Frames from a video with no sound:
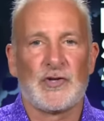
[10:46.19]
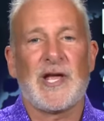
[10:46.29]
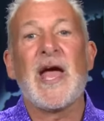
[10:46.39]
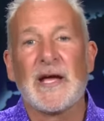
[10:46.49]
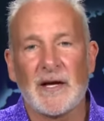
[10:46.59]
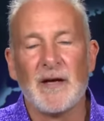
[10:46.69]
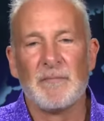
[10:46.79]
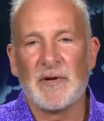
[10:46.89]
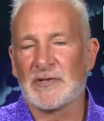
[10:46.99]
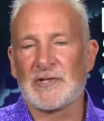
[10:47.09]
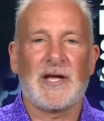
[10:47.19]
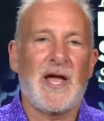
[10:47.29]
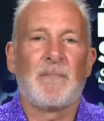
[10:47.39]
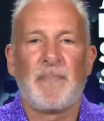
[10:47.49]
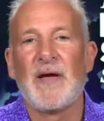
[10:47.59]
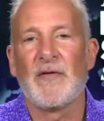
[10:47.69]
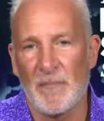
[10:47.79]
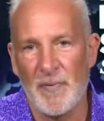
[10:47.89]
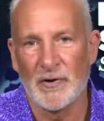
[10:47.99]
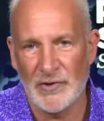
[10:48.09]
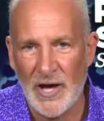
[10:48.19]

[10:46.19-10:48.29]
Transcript: to take because they can't pay their bills.